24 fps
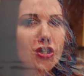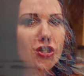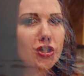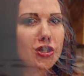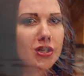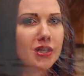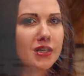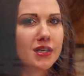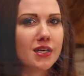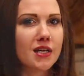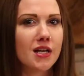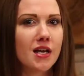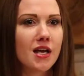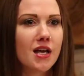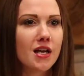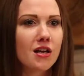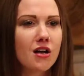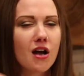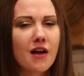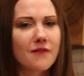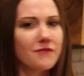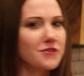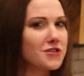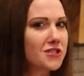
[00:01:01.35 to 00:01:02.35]
good
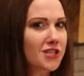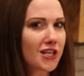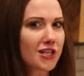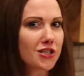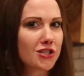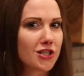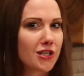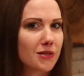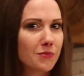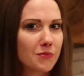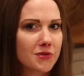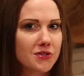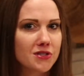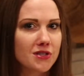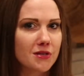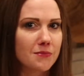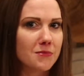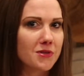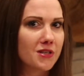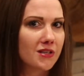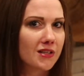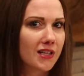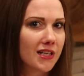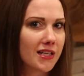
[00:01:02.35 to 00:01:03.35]
conversation with some
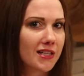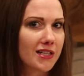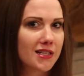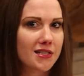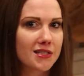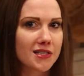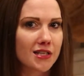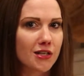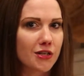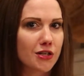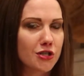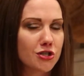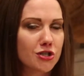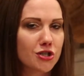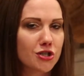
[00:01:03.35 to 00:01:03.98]
of the ladies here at